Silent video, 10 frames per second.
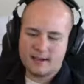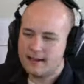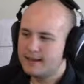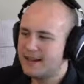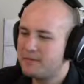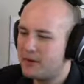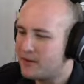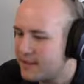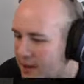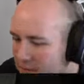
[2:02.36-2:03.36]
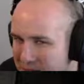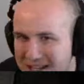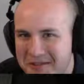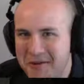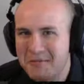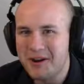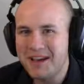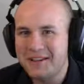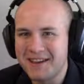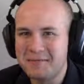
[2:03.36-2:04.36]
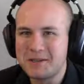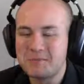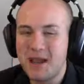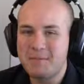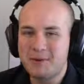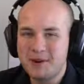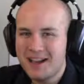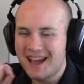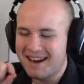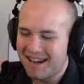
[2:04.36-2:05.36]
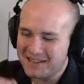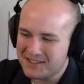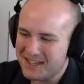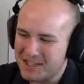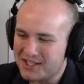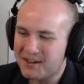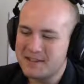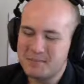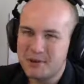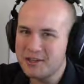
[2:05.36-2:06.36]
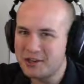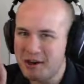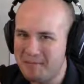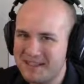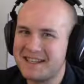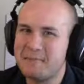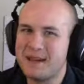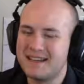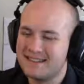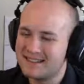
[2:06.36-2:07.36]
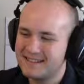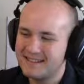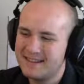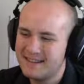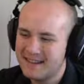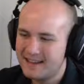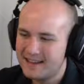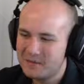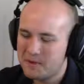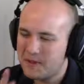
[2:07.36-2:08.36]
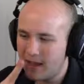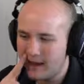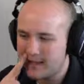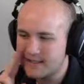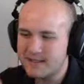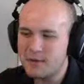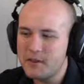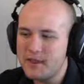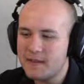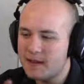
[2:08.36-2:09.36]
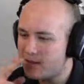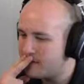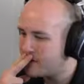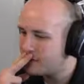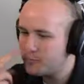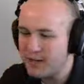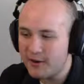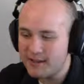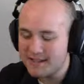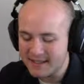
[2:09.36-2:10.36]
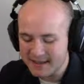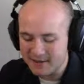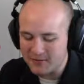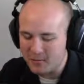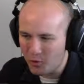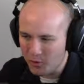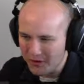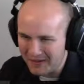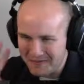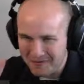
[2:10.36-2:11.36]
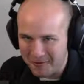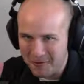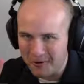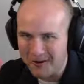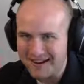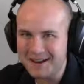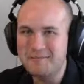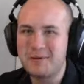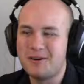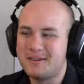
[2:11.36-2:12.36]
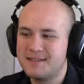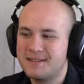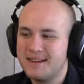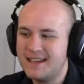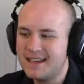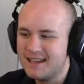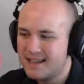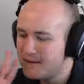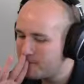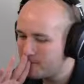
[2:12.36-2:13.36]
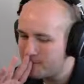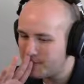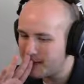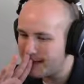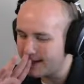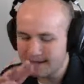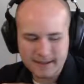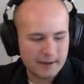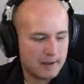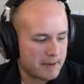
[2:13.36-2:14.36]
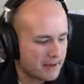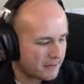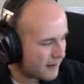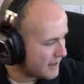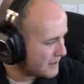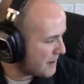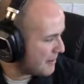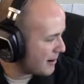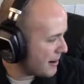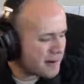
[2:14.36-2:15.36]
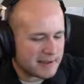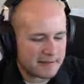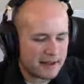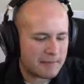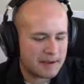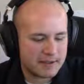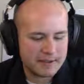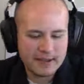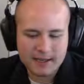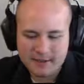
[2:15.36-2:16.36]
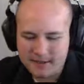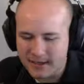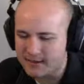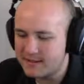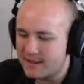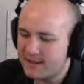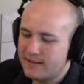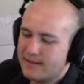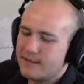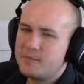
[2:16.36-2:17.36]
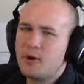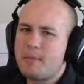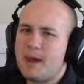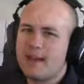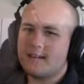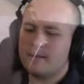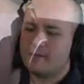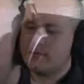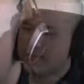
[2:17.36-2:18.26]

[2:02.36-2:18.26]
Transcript: I'm curious. I don't particularly want to break out like a bunch of paper and actually sketch this out because I'm pretty sure I'm missing a piece. But thinking, I guess, is the only thing that is weird is he said there's more than 4 numbers. But here, let me find some paper. I'm gonna sketch this out and see. Be right back.